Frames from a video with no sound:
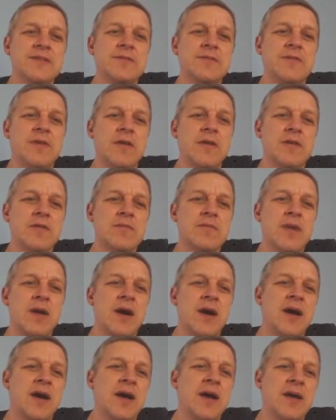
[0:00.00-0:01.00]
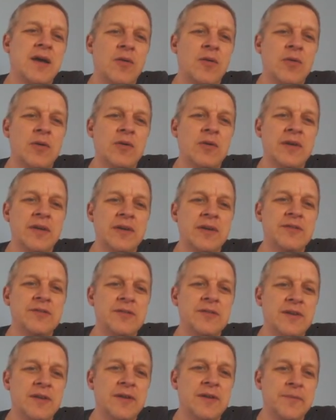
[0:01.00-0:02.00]
followed by a real
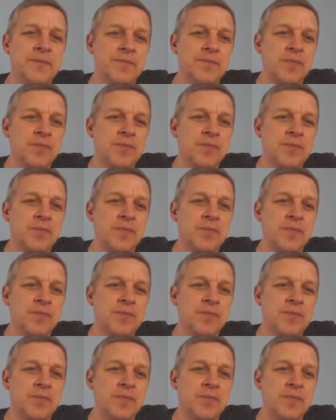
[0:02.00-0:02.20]
easy